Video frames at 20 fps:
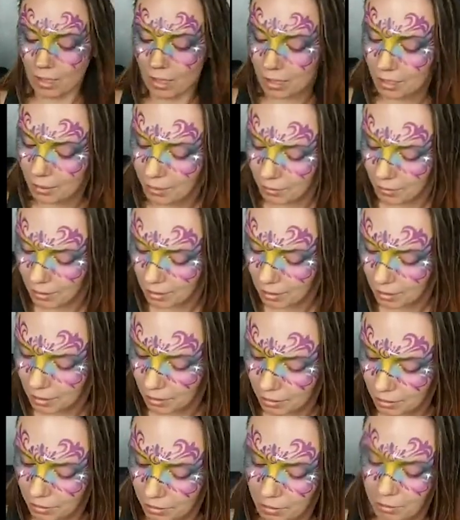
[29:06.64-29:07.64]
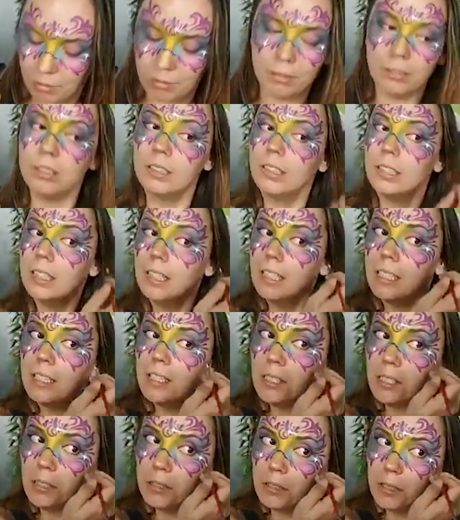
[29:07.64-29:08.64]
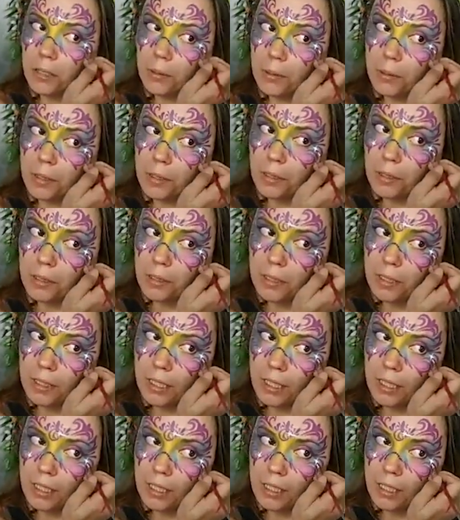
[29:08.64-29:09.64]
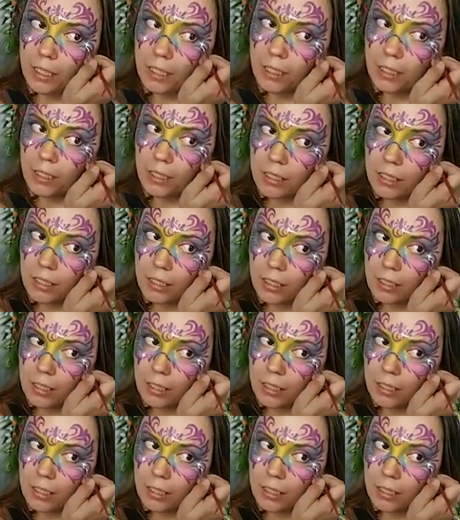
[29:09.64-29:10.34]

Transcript: There we go. So a couple of those dotty dots.